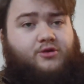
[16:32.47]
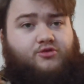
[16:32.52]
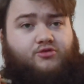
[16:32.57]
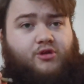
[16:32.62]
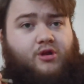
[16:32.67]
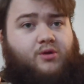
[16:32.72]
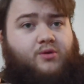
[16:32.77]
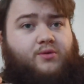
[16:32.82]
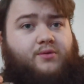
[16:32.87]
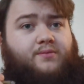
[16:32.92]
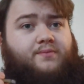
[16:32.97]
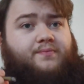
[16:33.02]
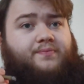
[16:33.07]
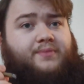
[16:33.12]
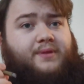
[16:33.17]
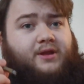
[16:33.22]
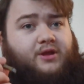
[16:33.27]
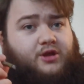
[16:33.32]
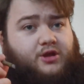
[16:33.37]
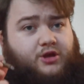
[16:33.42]
grown,
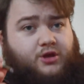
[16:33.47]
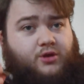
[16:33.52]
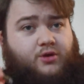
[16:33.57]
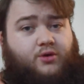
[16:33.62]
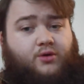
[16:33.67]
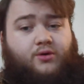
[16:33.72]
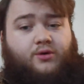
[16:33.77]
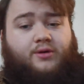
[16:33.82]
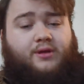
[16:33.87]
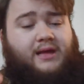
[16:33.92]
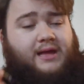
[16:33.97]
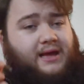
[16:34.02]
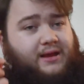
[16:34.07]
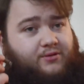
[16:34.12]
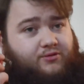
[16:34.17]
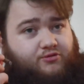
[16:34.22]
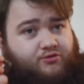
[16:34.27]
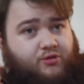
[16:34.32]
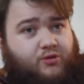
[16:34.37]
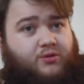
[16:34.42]
cured,
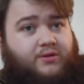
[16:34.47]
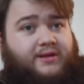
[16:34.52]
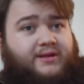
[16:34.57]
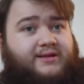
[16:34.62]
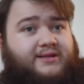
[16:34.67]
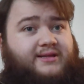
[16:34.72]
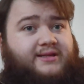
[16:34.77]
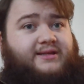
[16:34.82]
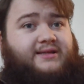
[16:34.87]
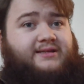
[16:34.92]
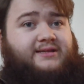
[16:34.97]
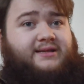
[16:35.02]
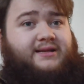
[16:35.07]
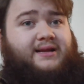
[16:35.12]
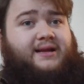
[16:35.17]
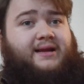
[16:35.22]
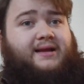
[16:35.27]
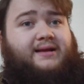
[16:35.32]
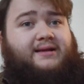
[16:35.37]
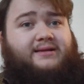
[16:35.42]
and rolled into these
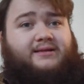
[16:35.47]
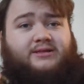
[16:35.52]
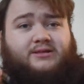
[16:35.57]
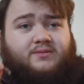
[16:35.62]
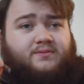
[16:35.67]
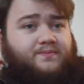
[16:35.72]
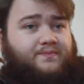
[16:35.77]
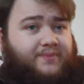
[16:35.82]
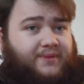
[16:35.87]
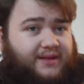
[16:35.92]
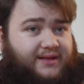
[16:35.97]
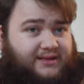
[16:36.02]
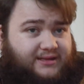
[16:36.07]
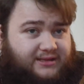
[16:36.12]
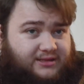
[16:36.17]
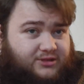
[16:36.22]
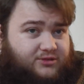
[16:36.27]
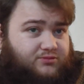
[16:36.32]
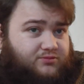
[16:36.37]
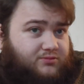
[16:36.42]
cigars
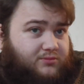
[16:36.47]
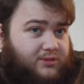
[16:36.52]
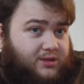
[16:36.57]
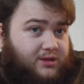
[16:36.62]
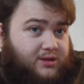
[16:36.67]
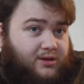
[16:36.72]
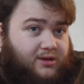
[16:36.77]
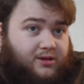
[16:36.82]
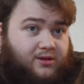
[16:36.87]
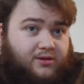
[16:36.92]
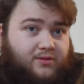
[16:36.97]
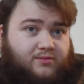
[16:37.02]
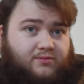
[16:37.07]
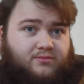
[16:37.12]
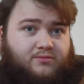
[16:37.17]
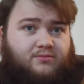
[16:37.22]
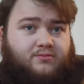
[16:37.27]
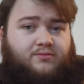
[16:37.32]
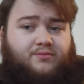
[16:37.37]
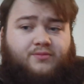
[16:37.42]
is
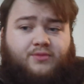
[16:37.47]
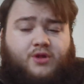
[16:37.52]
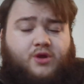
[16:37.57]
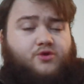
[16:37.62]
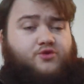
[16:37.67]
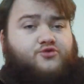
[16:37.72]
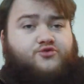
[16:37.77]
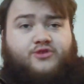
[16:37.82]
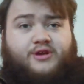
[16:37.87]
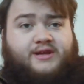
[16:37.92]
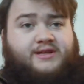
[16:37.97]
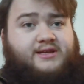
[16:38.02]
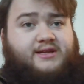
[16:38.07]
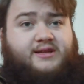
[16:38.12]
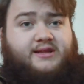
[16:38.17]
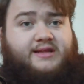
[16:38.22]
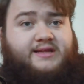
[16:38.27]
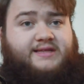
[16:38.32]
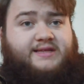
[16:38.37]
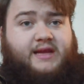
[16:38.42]
not
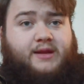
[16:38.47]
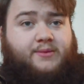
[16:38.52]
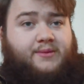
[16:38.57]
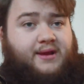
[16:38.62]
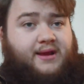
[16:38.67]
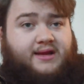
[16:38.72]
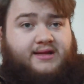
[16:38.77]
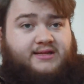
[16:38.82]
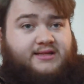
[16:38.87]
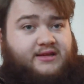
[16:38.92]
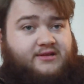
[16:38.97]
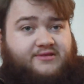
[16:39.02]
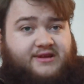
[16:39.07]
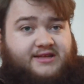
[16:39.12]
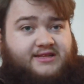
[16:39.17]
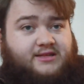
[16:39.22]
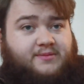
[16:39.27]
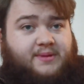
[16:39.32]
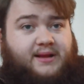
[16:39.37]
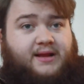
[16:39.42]
treated in the same way like
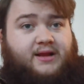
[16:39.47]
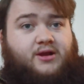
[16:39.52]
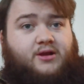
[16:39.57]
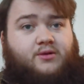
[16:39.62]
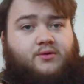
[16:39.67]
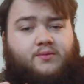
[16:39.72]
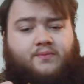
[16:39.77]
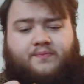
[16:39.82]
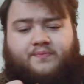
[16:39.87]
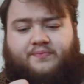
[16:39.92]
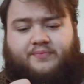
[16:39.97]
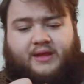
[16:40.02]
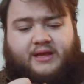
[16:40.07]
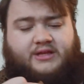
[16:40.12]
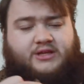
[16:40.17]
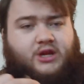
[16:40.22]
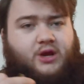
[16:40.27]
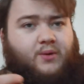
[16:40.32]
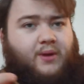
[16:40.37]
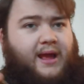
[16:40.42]
cigarette tobacco.
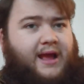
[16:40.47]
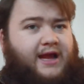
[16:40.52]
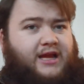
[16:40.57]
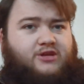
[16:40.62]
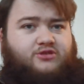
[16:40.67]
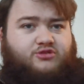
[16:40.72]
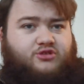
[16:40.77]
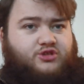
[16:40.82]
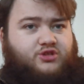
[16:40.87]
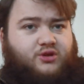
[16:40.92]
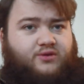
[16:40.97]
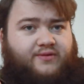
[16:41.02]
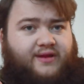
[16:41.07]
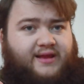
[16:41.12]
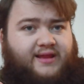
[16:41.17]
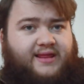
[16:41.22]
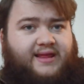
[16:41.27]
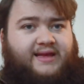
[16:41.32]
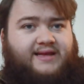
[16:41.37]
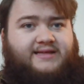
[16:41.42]
There's no extra stuff
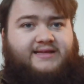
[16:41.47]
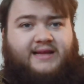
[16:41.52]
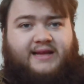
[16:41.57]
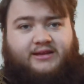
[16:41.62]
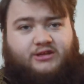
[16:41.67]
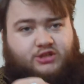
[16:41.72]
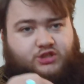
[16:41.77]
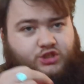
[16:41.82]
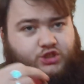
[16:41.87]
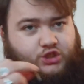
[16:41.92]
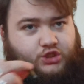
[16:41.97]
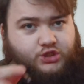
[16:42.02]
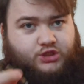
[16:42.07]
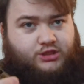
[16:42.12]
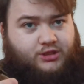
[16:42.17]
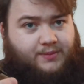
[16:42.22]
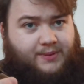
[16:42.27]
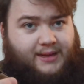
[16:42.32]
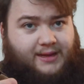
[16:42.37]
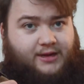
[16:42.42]
in this, it's
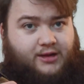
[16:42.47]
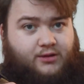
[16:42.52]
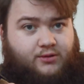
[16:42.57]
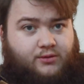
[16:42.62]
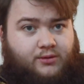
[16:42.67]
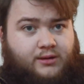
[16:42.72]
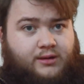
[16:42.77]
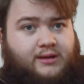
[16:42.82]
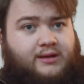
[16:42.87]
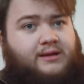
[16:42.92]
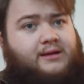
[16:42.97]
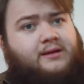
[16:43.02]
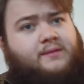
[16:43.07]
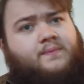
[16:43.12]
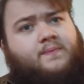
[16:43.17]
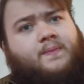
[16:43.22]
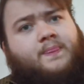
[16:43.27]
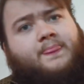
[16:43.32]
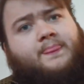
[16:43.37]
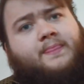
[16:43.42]
just tobacco.
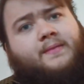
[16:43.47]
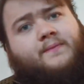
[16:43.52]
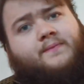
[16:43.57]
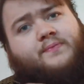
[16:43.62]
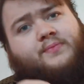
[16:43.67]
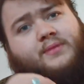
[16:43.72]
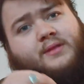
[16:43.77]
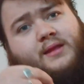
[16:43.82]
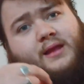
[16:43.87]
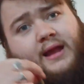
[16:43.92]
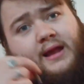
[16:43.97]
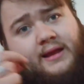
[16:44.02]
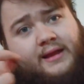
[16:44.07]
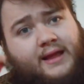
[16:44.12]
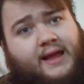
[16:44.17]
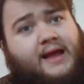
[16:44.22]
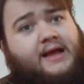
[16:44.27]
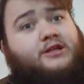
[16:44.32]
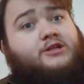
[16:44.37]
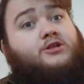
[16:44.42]
And
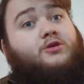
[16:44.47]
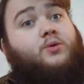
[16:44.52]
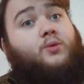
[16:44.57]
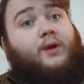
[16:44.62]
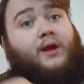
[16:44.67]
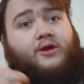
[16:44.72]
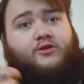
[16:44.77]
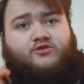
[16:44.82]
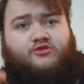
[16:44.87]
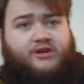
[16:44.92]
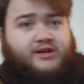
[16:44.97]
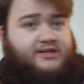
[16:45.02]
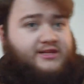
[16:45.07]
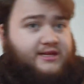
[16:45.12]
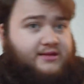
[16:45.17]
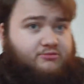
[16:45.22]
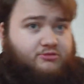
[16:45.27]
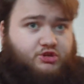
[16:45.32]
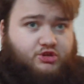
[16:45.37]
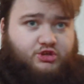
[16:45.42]
yet, we are
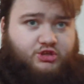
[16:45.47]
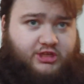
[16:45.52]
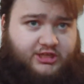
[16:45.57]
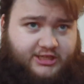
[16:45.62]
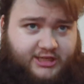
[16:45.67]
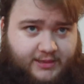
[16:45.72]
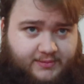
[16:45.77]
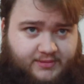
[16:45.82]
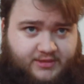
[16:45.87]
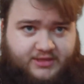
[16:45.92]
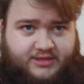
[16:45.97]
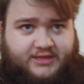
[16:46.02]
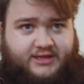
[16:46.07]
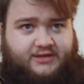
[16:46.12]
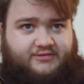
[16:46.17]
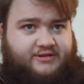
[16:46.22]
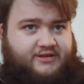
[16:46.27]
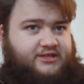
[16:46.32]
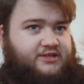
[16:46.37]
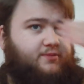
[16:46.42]
treated just the same as a
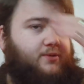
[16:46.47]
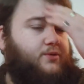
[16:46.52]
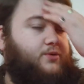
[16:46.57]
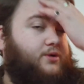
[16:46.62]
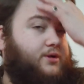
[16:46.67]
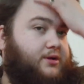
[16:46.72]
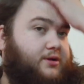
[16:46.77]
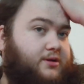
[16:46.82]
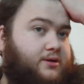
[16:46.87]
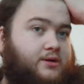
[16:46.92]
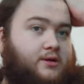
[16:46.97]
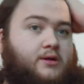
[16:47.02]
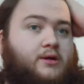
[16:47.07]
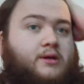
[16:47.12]
cigarette smoker,